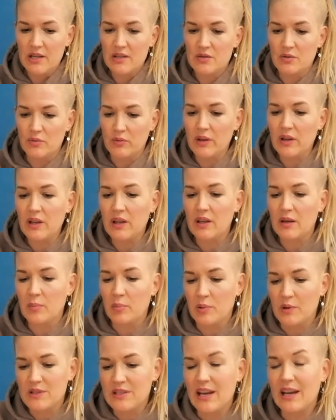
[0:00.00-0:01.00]
To really
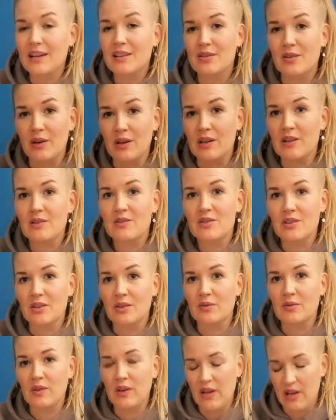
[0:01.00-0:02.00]
protect your inner
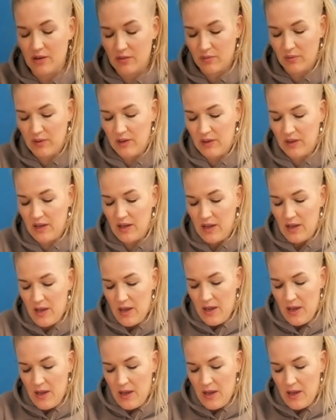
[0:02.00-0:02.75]
children and really,